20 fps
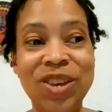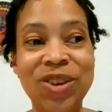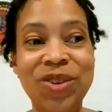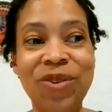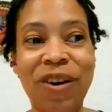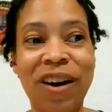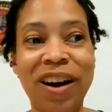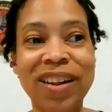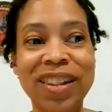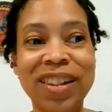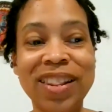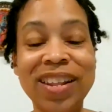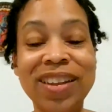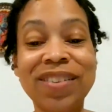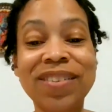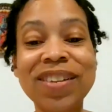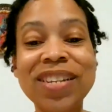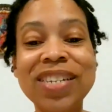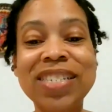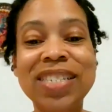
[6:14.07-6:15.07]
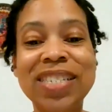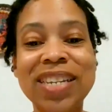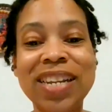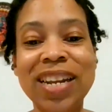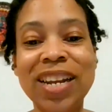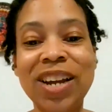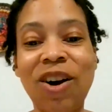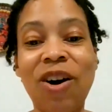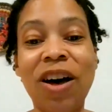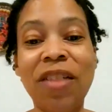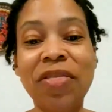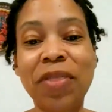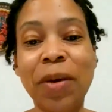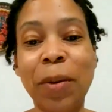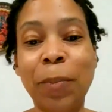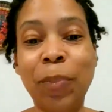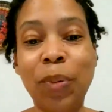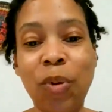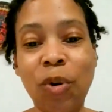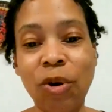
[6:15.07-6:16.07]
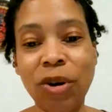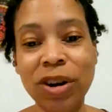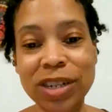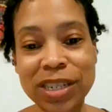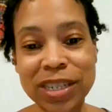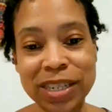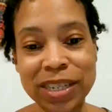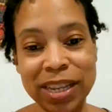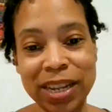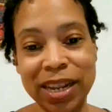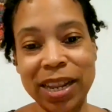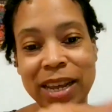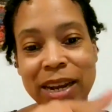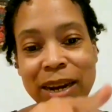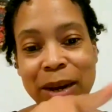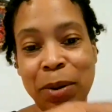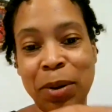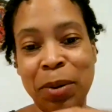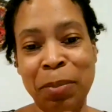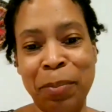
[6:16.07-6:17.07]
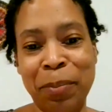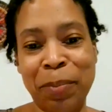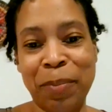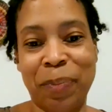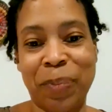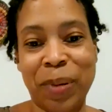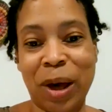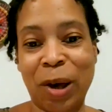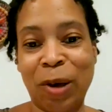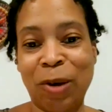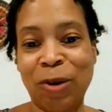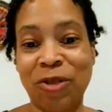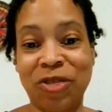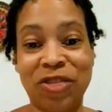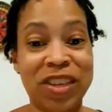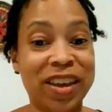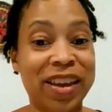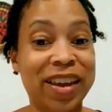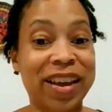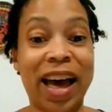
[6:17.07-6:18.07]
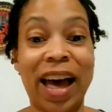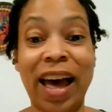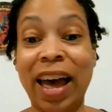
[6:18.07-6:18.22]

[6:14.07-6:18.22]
You are literally sitting on the porcelain bowl thing.